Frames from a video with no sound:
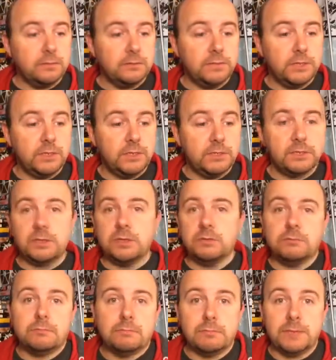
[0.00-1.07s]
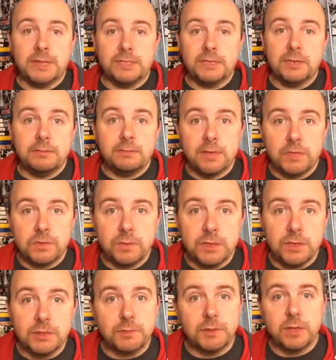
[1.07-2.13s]
Because, like I say, next
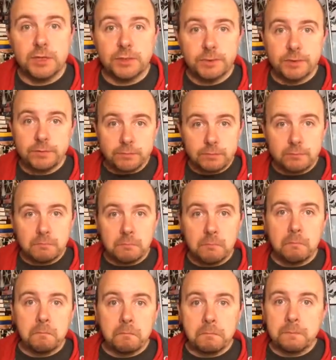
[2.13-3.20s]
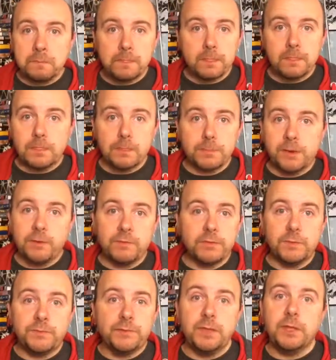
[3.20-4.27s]
week is Play Expo. They might have
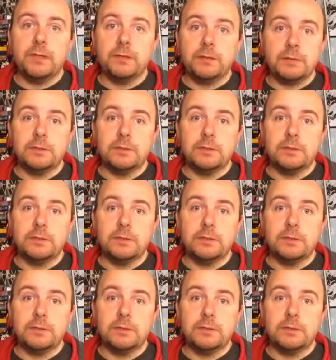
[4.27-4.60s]
something there.